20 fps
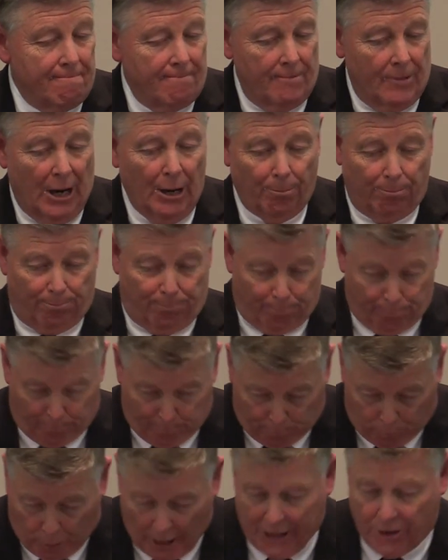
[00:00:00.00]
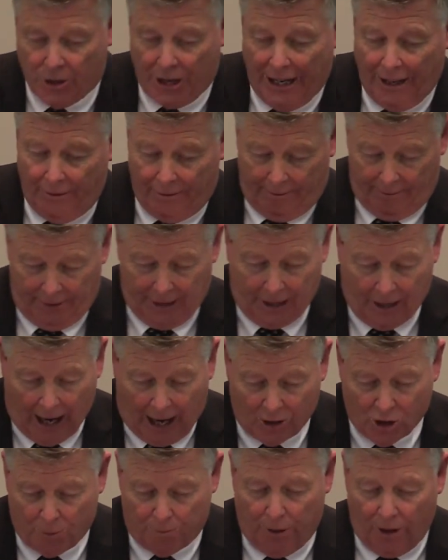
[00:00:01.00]
Well, preaching the
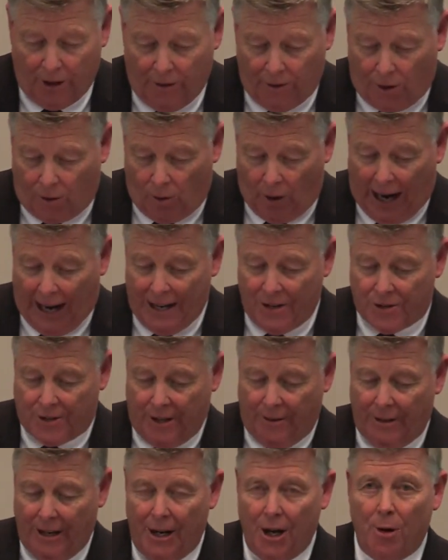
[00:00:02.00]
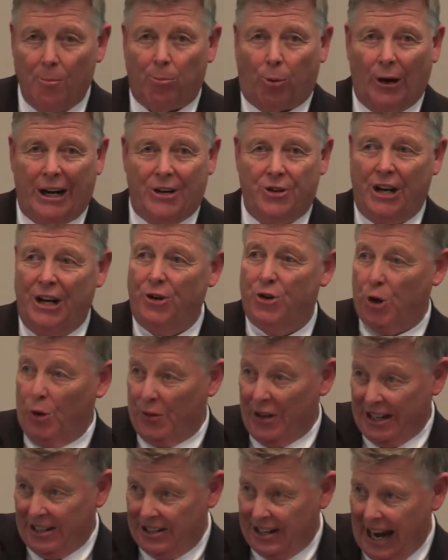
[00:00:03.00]
gospel of Christ and preaching to
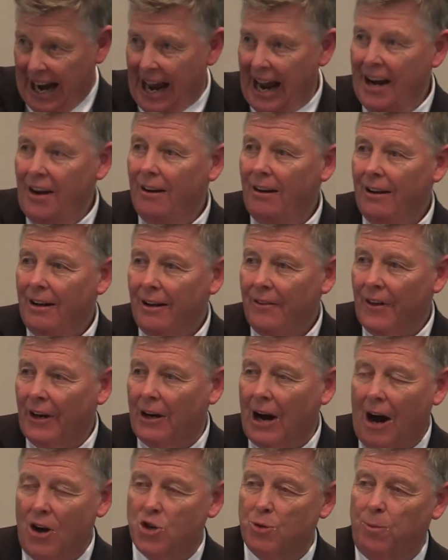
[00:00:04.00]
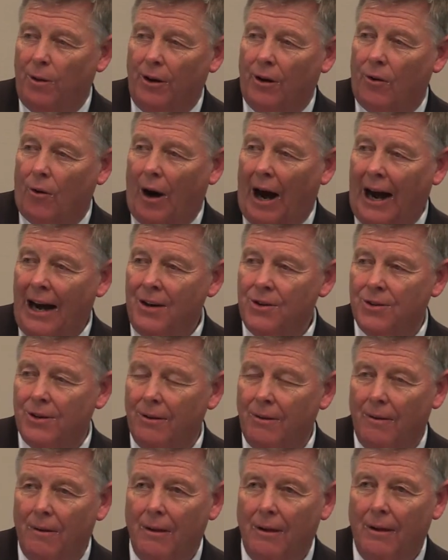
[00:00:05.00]
the dead the gospel of Christ.
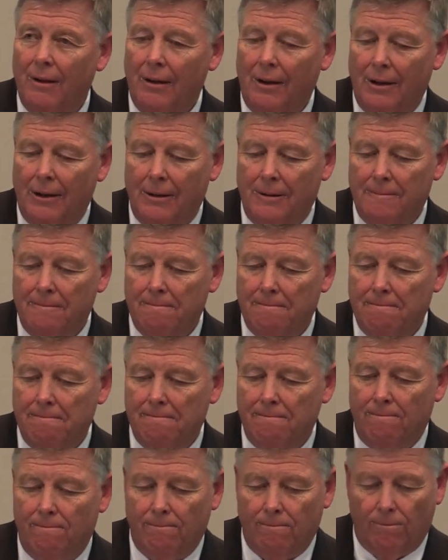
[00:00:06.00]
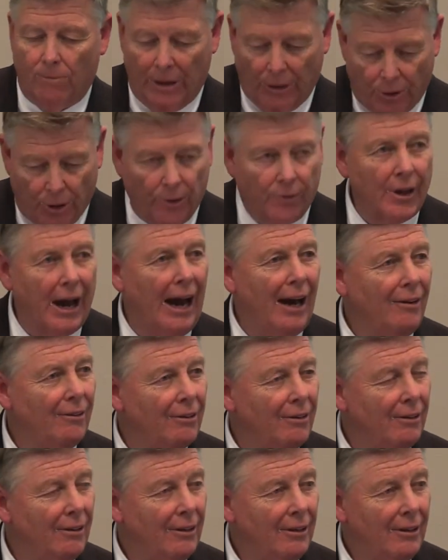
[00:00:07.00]
We'll do
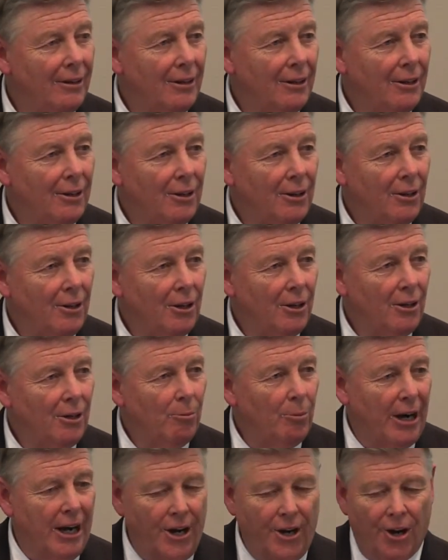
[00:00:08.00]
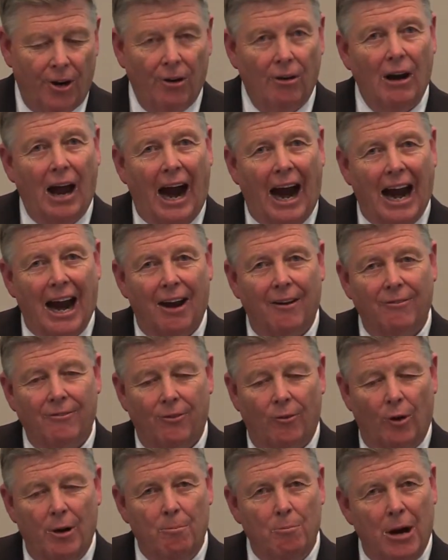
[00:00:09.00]
that. But in your life,
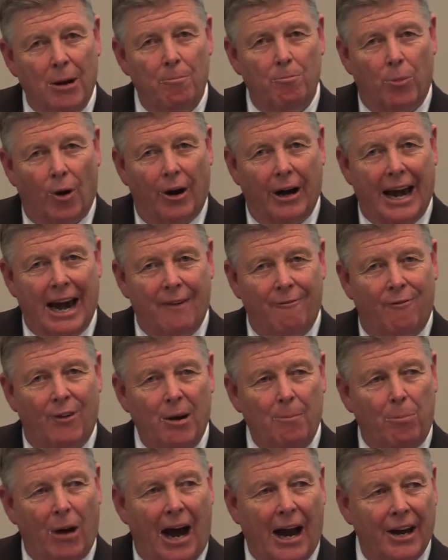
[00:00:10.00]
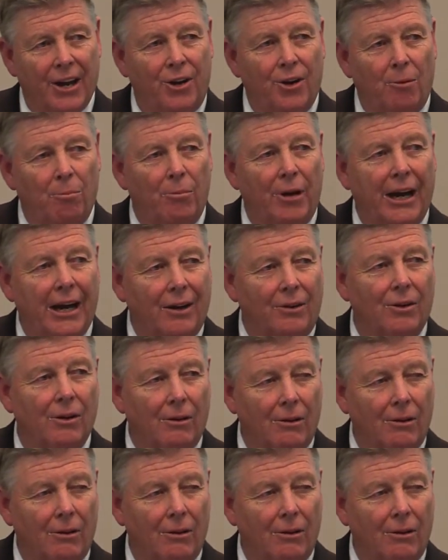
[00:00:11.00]
remember everybody you meet